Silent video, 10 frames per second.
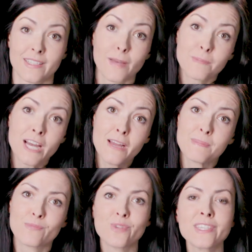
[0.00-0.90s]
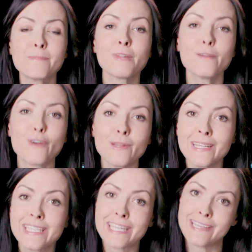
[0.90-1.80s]
Sometimes we simply
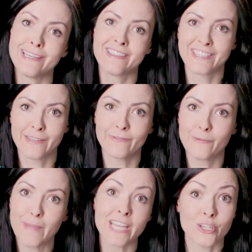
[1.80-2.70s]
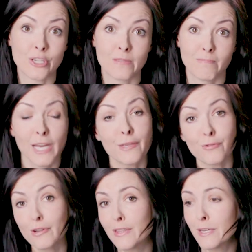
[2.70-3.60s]
volunteer this information, like
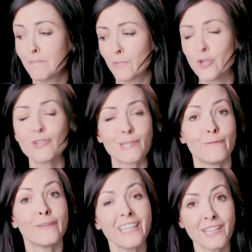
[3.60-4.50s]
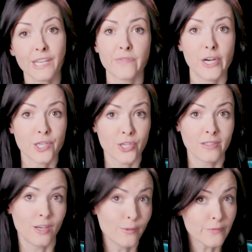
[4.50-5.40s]
through the Choose a Feeling
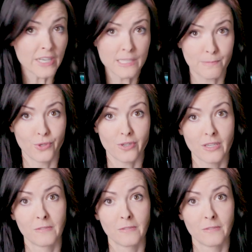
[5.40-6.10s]
function on Facebook.